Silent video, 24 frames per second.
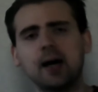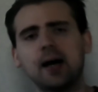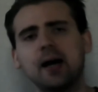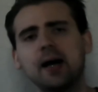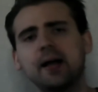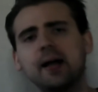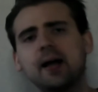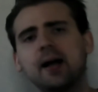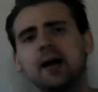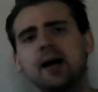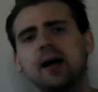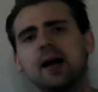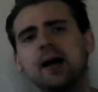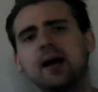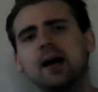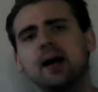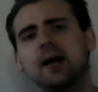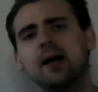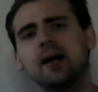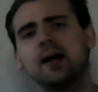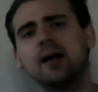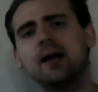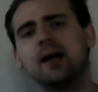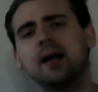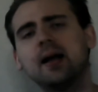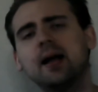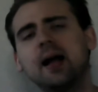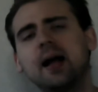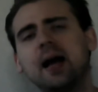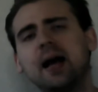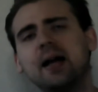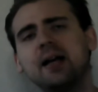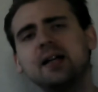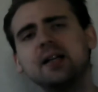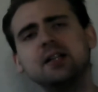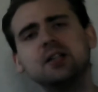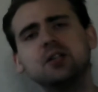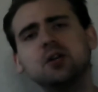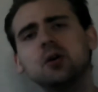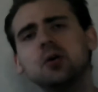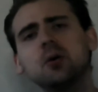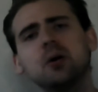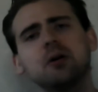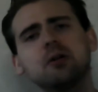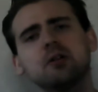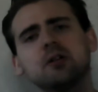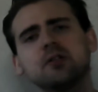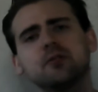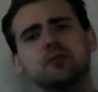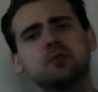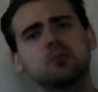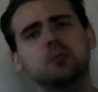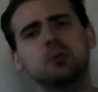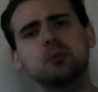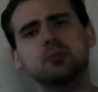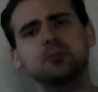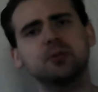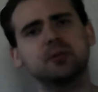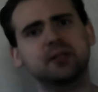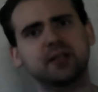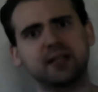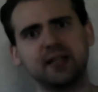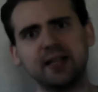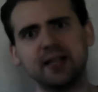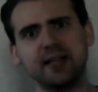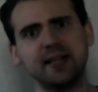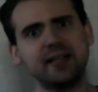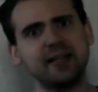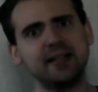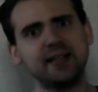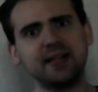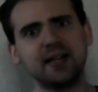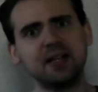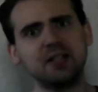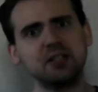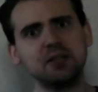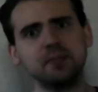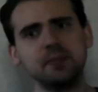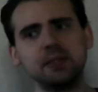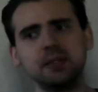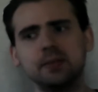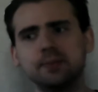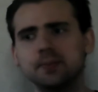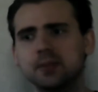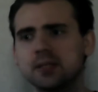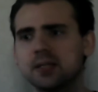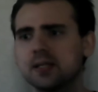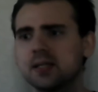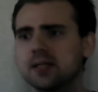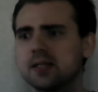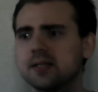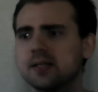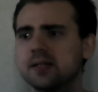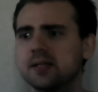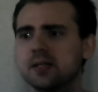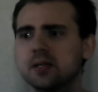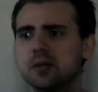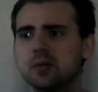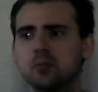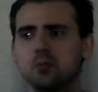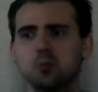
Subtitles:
I didn't know if we would get any announcement, because